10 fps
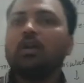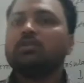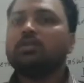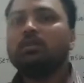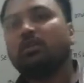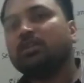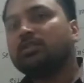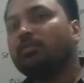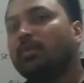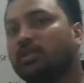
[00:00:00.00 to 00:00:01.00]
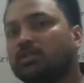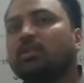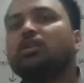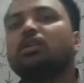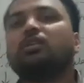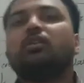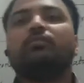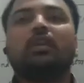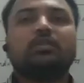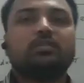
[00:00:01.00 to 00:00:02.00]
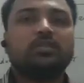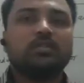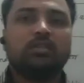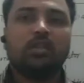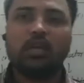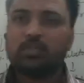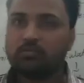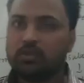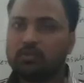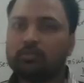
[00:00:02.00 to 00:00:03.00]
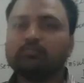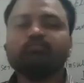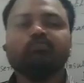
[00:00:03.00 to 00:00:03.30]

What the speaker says: Silver is the best conductor of electricity, as we know.